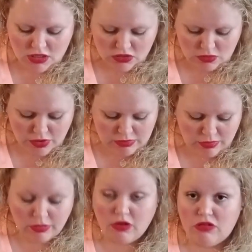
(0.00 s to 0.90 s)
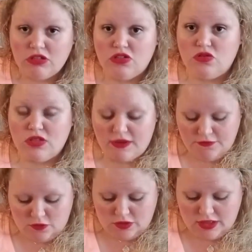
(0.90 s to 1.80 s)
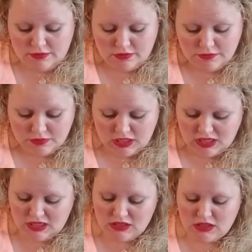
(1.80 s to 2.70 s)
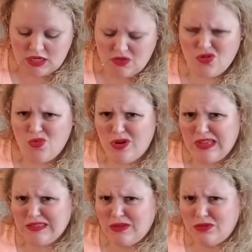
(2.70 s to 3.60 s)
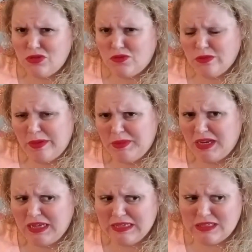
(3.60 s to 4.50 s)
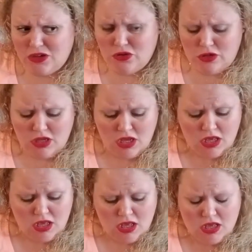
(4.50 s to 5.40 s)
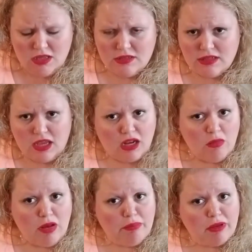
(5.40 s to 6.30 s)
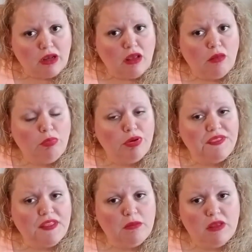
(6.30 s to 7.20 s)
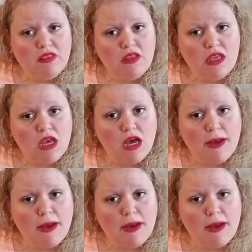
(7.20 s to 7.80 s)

So I'm probably going to do that for them because I don't know what else I would do for them. I mean, I guess I could scan them up and put them in the